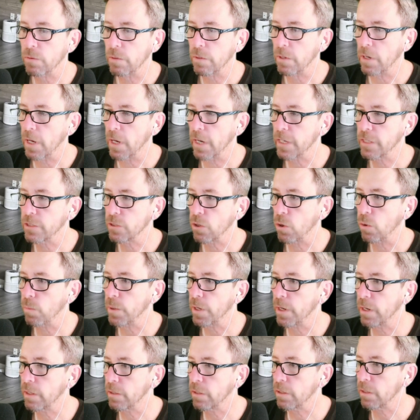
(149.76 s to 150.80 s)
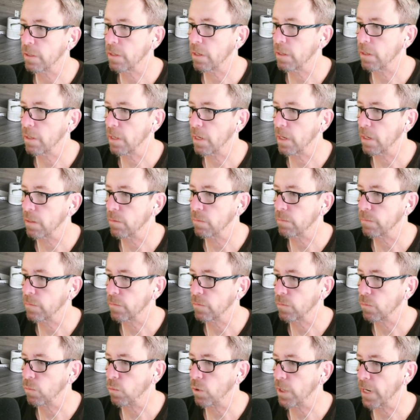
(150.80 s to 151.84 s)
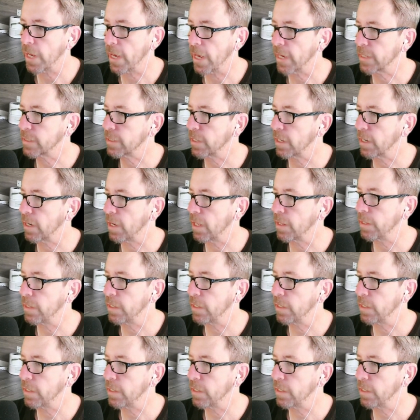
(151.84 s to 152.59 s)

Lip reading: nice open little wood accent on